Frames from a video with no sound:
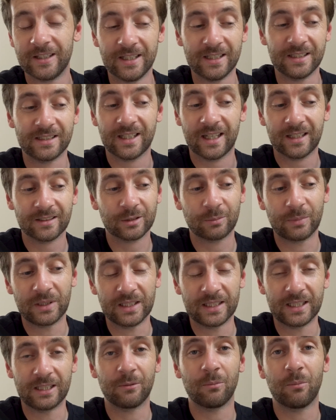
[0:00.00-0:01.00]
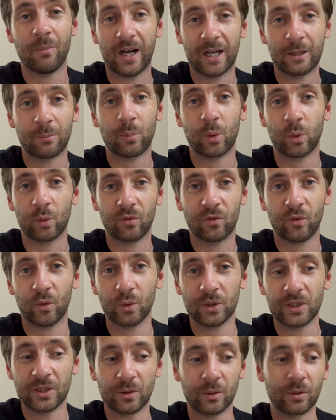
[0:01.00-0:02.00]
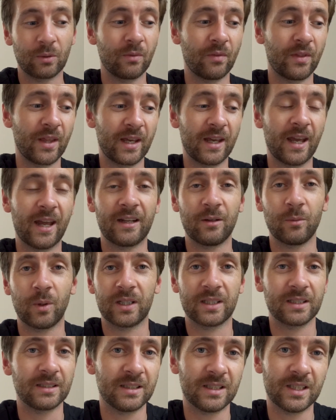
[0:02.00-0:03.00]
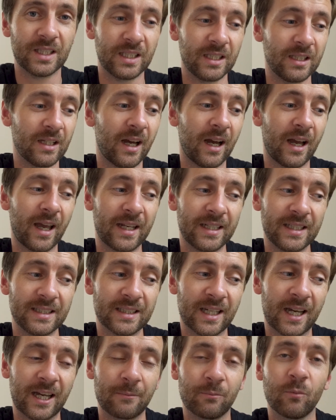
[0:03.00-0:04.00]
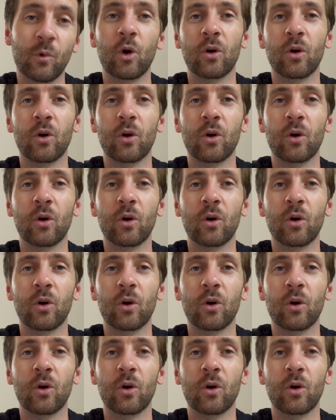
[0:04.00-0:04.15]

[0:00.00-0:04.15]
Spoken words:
is ultimately my portfolio that anyone can see at any time,